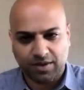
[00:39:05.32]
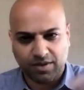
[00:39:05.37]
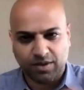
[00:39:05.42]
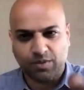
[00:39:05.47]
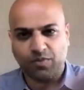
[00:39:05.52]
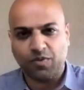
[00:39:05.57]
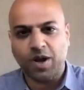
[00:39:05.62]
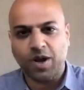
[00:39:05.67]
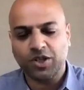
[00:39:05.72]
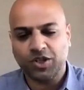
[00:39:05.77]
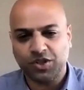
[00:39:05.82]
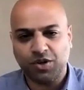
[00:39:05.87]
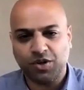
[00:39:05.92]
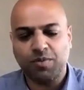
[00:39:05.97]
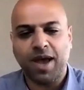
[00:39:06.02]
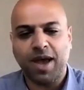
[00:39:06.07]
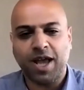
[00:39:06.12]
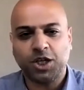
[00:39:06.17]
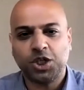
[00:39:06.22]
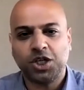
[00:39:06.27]
the ones you
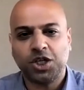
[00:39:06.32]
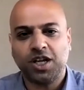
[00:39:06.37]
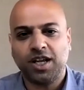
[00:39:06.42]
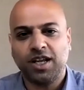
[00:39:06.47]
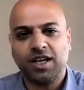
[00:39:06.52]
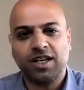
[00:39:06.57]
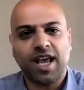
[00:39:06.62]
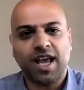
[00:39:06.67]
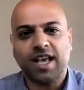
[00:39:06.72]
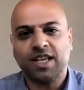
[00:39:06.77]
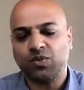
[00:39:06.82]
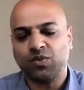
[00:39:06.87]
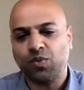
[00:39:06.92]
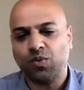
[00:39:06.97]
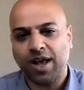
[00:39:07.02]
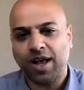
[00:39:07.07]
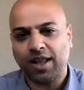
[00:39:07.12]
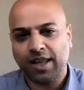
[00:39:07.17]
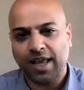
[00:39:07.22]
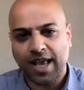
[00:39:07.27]
mentioned, as
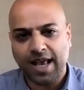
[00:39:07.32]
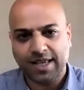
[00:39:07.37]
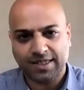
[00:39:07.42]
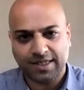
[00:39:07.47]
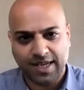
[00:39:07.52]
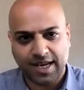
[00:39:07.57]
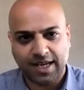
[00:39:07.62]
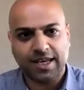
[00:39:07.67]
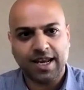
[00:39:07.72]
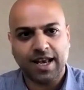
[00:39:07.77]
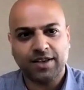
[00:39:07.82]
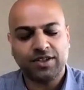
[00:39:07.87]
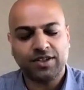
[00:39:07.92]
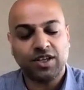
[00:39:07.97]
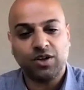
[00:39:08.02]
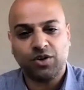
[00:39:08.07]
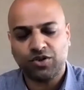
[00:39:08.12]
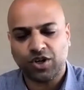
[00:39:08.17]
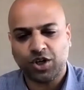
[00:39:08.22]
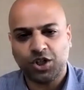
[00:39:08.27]
well as Nick Nelson,
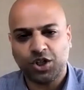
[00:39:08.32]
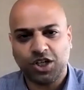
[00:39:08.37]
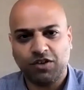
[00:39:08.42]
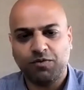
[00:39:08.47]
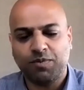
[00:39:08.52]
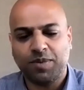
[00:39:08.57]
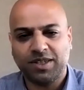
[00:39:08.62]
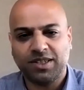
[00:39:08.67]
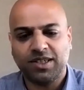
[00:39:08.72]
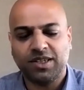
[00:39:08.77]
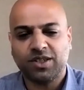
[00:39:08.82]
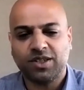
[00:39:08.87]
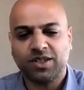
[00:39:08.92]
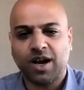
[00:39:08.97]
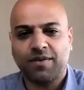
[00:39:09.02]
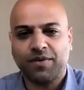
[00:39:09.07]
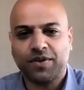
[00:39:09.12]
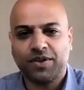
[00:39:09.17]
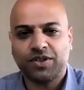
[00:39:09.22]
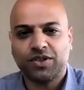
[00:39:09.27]
who's our chief business
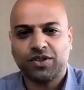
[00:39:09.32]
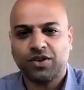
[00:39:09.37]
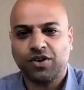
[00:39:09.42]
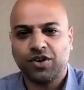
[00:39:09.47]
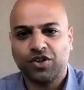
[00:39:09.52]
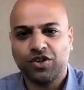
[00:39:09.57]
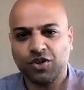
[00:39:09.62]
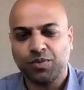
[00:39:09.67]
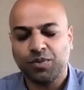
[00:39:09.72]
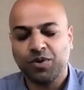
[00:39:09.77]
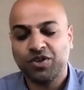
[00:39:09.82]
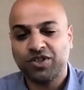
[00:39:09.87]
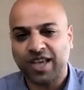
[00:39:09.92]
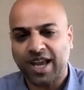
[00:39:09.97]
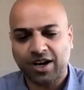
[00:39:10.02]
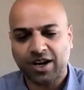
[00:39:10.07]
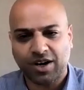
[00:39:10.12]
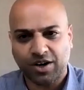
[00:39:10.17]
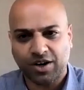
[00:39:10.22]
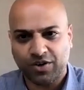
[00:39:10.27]
officer, and Super
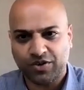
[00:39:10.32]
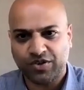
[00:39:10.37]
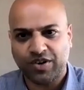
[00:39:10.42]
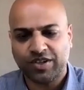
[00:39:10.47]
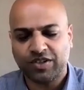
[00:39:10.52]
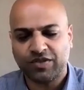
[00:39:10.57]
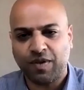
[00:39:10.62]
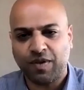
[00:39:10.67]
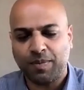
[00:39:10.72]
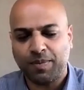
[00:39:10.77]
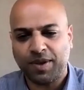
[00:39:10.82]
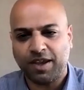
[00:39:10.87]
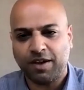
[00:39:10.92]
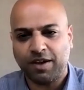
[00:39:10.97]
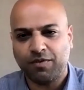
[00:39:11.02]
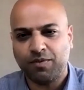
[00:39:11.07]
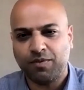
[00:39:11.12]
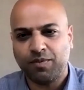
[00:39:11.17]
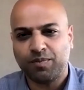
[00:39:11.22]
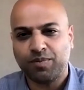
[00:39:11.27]
Sankar is our SVP
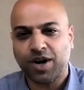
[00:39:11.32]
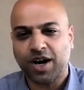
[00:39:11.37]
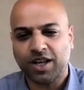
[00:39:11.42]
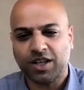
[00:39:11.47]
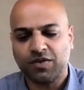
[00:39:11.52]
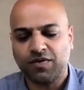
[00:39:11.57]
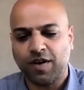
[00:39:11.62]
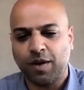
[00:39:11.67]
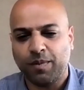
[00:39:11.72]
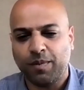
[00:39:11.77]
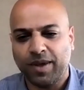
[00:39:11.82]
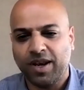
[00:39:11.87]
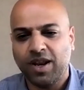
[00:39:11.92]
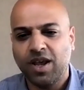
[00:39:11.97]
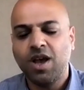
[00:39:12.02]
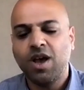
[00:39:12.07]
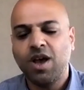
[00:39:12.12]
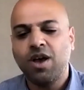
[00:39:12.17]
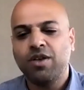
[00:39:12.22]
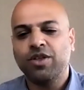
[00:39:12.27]
of product development.
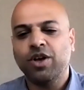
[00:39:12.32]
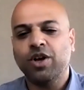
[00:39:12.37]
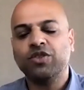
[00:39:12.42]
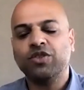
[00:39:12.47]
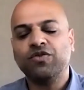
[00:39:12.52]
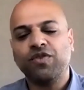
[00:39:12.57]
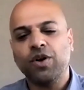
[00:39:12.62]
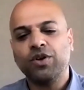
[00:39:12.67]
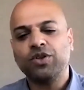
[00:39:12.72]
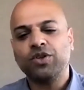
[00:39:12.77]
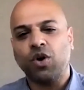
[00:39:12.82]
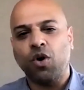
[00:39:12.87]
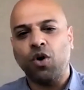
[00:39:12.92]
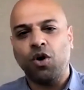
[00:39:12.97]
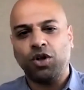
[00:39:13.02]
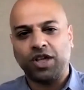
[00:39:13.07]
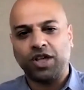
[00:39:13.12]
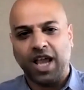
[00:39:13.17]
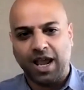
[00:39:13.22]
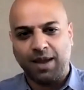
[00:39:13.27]
Those folks
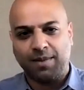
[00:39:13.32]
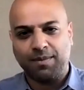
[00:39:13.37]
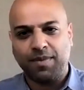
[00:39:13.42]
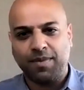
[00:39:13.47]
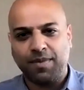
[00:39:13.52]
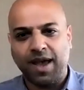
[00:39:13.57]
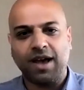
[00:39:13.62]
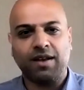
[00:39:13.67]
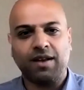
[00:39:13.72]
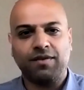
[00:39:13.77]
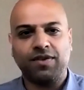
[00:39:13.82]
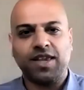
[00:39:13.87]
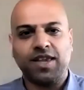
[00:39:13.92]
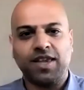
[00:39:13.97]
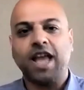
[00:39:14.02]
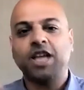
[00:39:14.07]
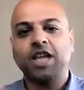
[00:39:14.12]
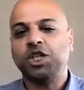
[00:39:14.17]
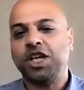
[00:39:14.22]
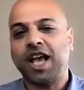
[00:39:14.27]
all came out of the
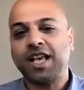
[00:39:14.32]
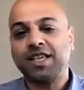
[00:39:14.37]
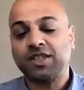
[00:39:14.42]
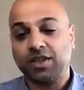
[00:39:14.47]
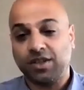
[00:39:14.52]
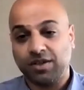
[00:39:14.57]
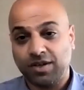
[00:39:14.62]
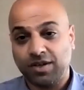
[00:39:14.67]
NGS